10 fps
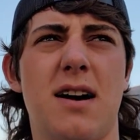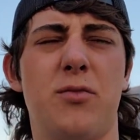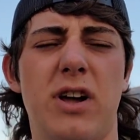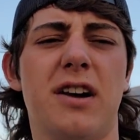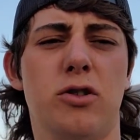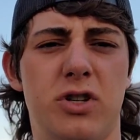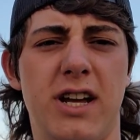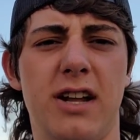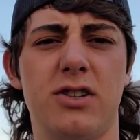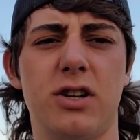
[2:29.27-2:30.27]
we got to go
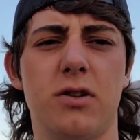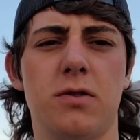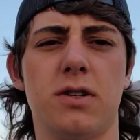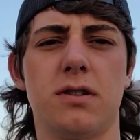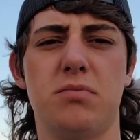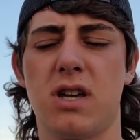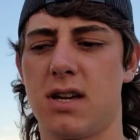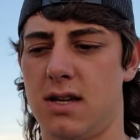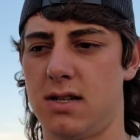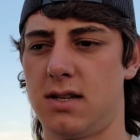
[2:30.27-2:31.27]
change those
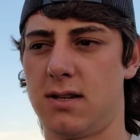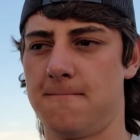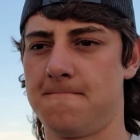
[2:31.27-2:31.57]
because